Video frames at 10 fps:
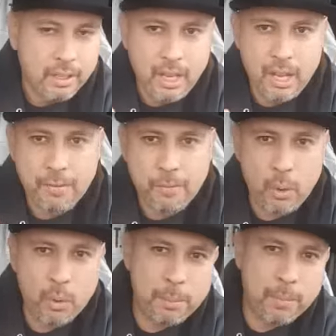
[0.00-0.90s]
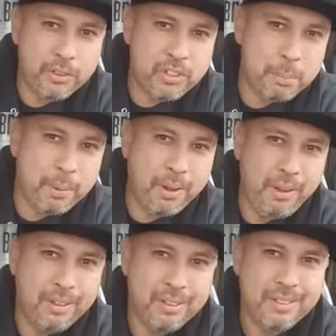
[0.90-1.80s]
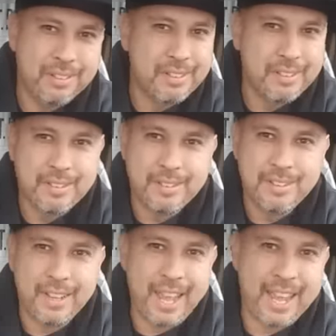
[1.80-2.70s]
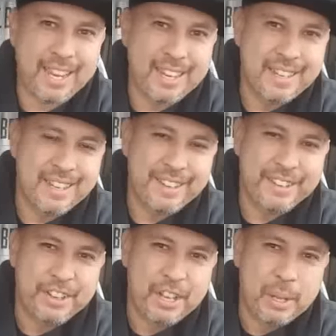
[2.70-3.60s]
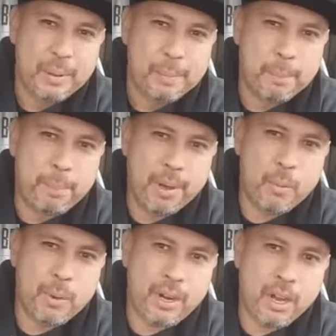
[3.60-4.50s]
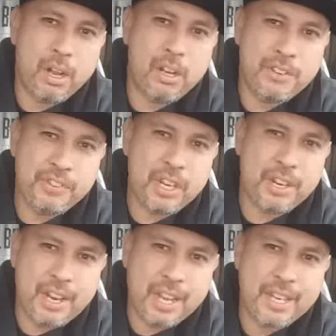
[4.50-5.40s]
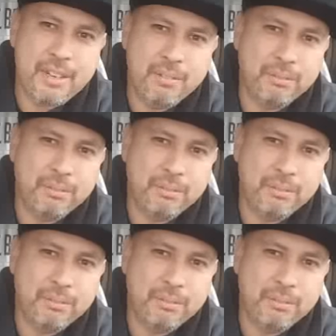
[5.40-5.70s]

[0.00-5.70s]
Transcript: if we win multiple, hey. But when all is said and done,